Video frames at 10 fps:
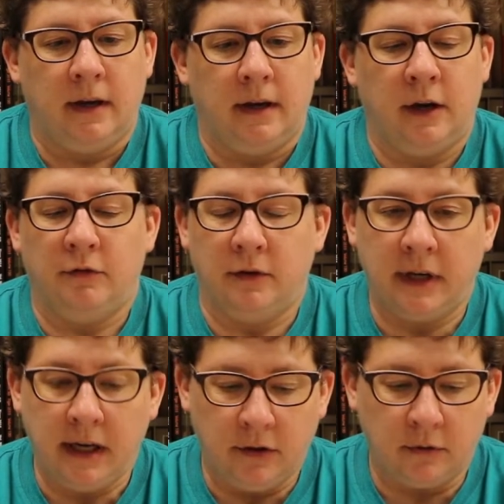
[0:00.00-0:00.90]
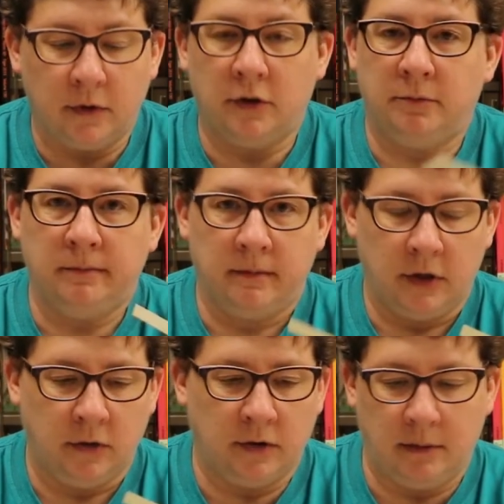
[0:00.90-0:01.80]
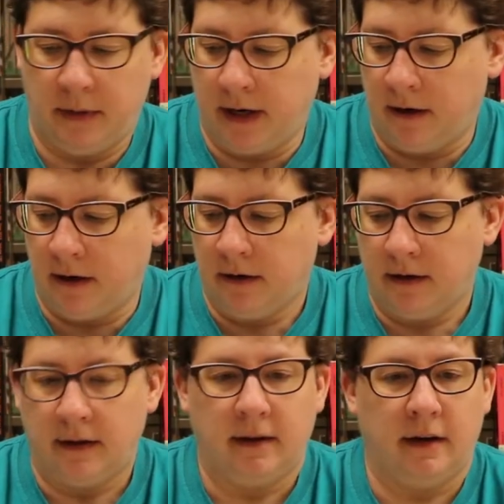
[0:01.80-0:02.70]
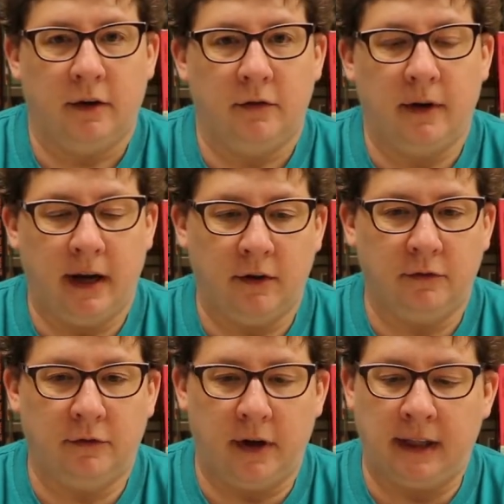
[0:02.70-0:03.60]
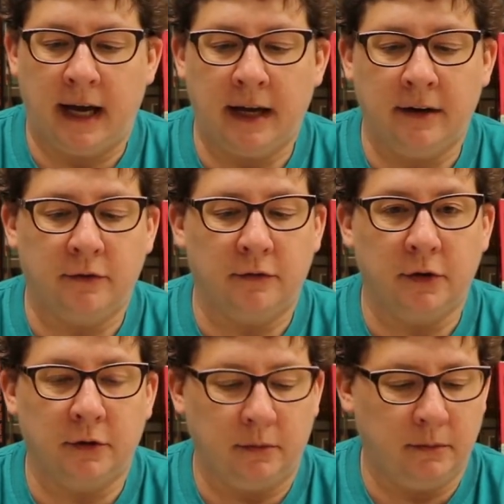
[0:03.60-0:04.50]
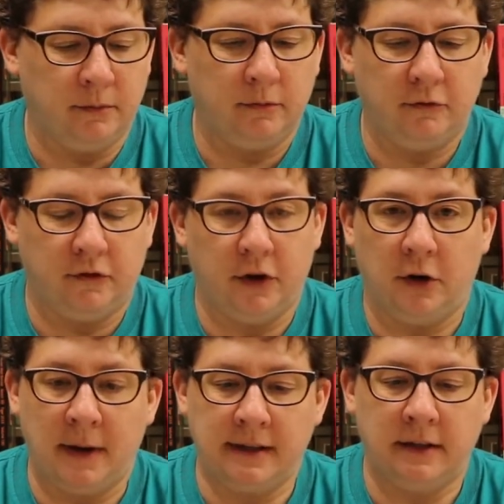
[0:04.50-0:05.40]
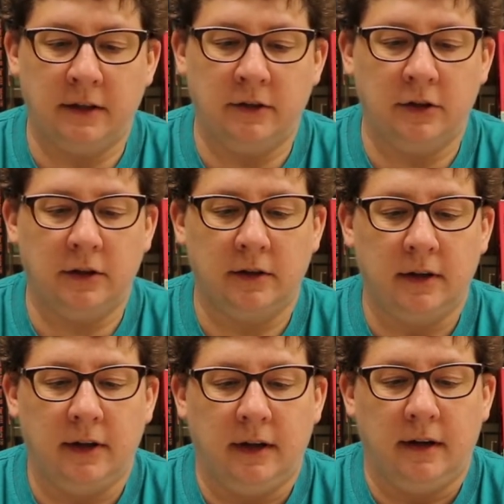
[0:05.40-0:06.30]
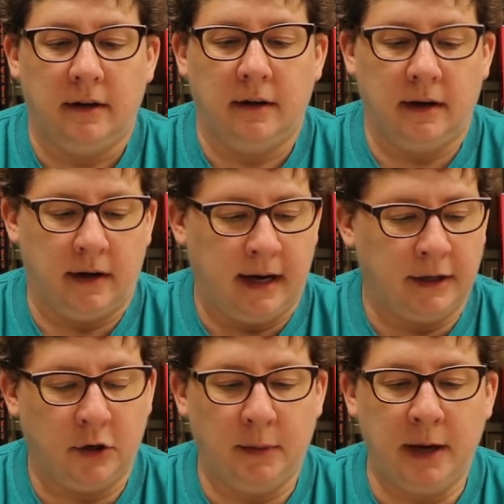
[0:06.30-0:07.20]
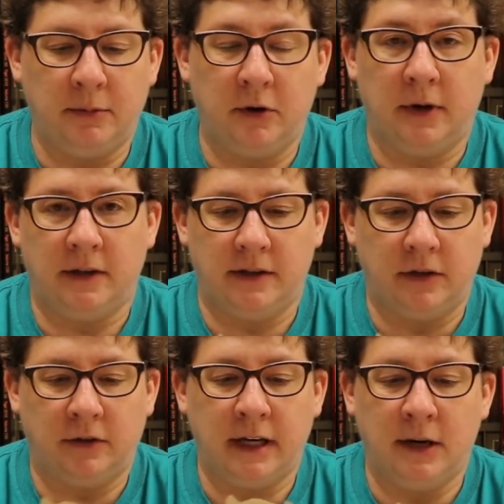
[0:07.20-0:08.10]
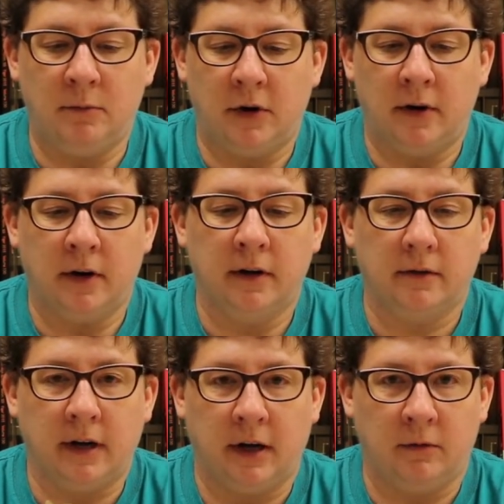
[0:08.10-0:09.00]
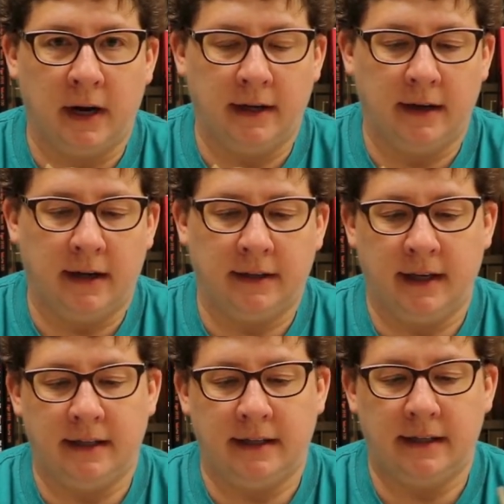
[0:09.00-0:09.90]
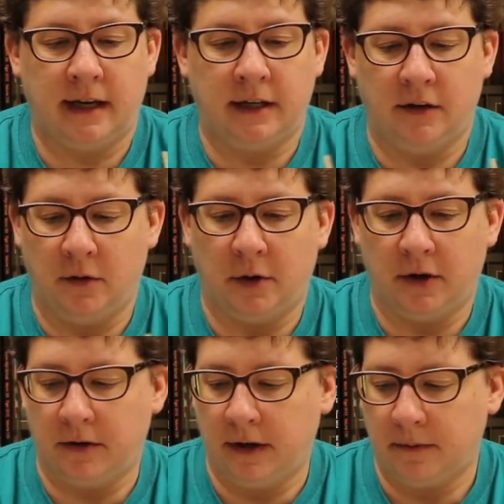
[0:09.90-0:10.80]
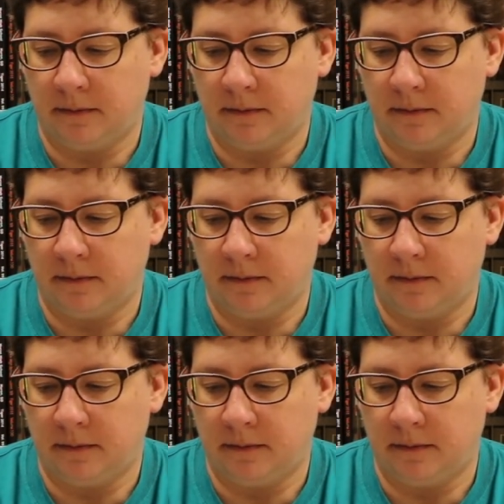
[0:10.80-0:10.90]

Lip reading: If you need the room, use it bigger. If you have a lot of room for your message on your paper, but you still need more, write on the inside of the bird.